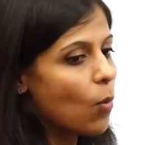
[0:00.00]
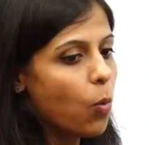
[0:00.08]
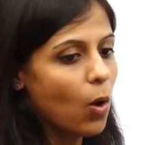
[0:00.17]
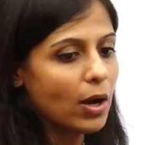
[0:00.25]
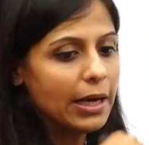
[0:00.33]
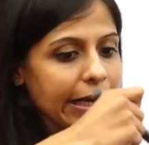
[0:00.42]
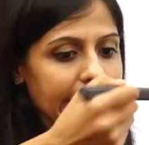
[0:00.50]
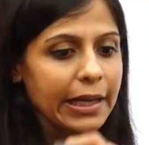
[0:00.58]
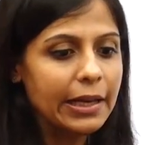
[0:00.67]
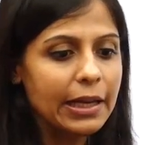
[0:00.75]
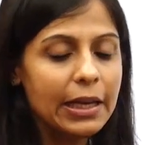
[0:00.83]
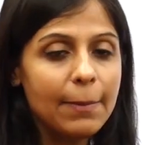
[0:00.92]

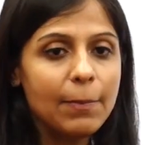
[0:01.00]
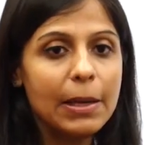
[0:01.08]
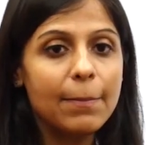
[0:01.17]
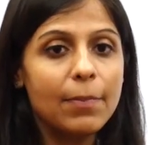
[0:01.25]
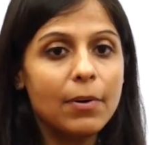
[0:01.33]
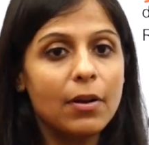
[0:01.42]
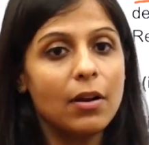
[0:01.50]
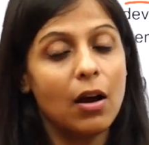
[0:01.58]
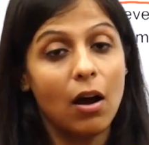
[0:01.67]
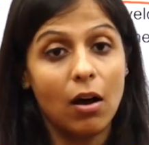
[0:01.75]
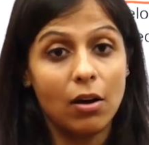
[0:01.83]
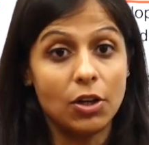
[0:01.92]
voluntarily people,
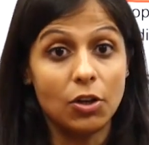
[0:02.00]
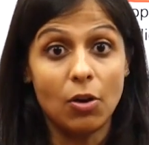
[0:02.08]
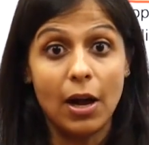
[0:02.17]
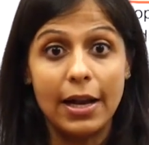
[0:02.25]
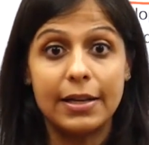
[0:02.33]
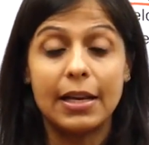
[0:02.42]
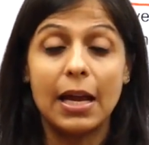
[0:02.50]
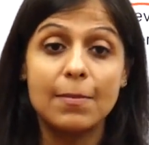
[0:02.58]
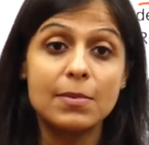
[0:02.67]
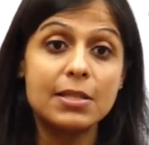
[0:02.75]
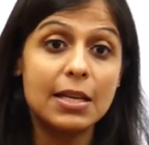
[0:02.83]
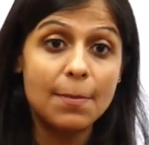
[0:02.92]
at
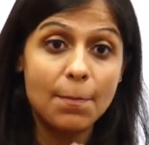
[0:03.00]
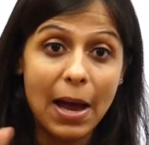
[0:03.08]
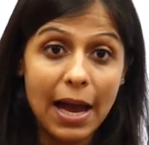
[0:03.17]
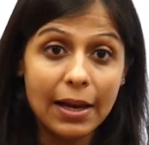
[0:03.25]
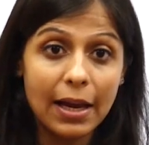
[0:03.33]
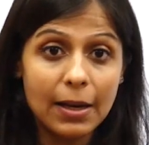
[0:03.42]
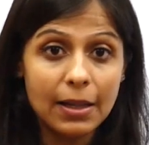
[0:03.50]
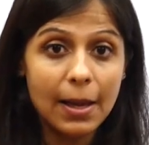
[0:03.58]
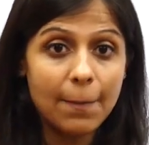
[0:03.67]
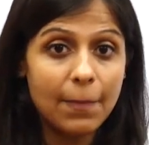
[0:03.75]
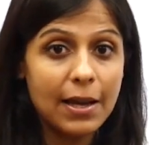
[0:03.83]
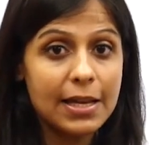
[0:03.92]
times sit back at
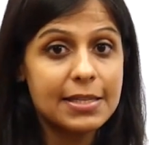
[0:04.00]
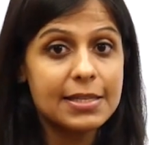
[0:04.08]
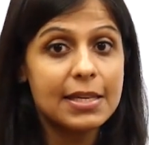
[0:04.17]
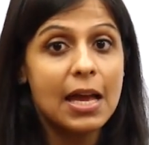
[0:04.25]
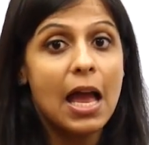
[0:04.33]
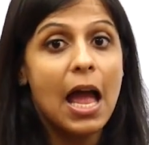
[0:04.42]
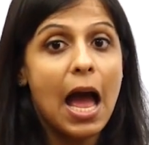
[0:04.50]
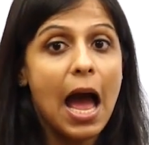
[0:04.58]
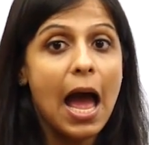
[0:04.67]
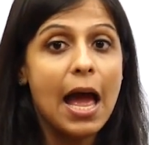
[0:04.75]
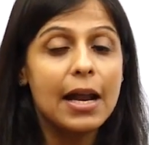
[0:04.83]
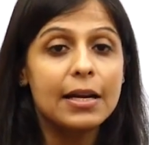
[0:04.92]
their place,
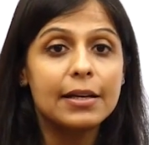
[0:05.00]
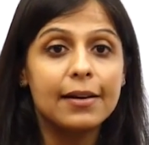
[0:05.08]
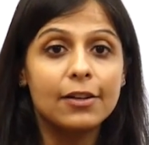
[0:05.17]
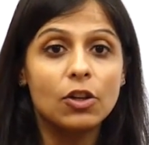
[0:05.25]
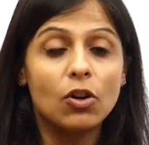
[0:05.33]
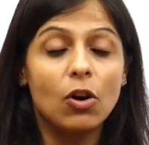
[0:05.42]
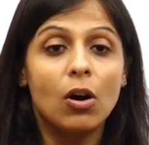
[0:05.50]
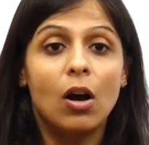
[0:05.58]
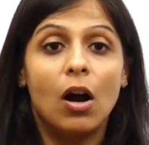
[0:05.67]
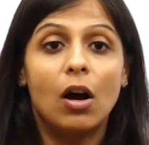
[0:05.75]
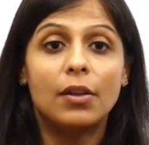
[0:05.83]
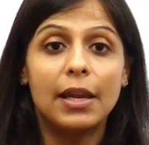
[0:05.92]
and
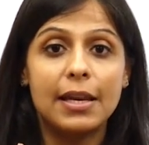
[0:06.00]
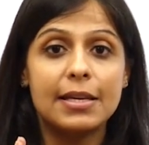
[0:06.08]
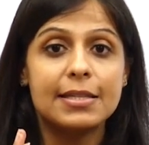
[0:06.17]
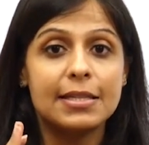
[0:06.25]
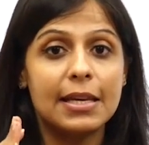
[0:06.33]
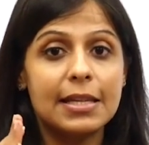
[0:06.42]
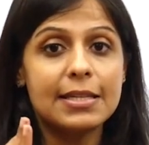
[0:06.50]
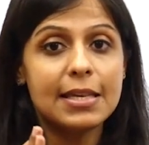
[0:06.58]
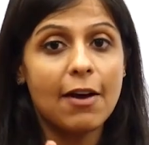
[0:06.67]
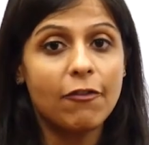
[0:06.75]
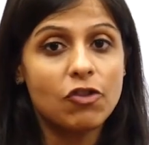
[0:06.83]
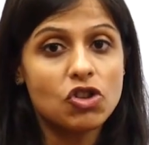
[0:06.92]
there is
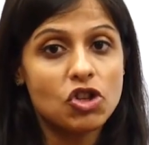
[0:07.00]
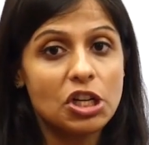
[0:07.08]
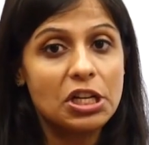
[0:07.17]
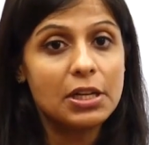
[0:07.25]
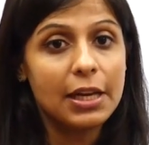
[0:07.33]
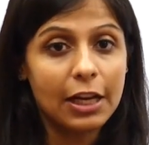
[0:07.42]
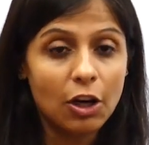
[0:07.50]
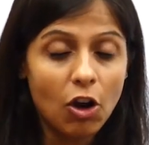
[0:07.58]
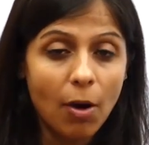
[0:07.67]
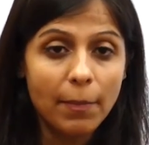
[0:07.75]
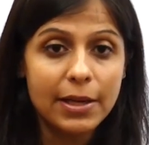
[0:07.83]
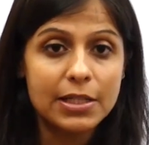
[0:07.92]
insufficient
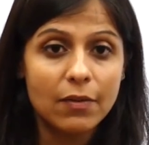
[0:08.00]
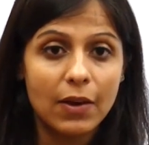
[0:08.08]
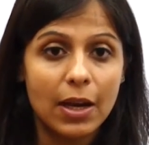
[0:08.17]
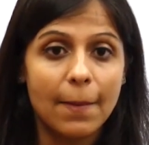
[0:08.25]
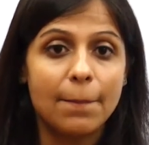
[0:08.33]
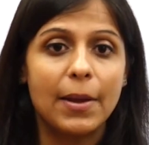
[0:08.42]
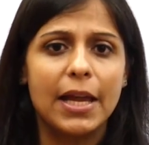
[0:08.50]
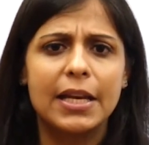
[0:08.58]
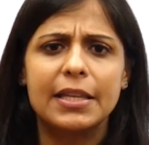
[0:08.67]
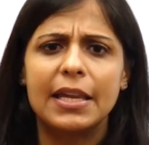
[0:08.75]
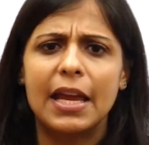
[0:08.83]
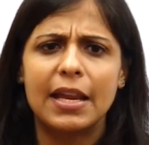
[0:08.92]
economic
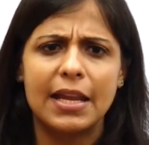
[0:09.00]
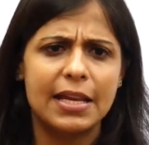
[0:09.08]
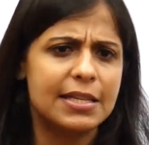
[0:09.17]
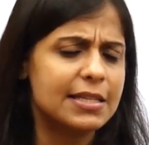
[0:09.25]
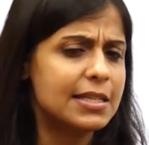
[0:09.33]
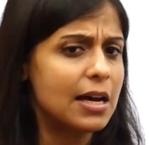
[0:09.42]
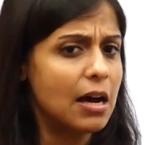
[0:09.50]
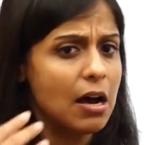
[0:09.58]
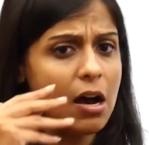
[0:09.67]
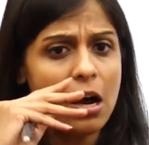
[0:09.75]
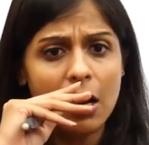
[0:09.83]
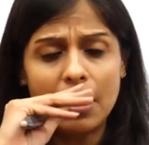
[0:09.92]
development, there is a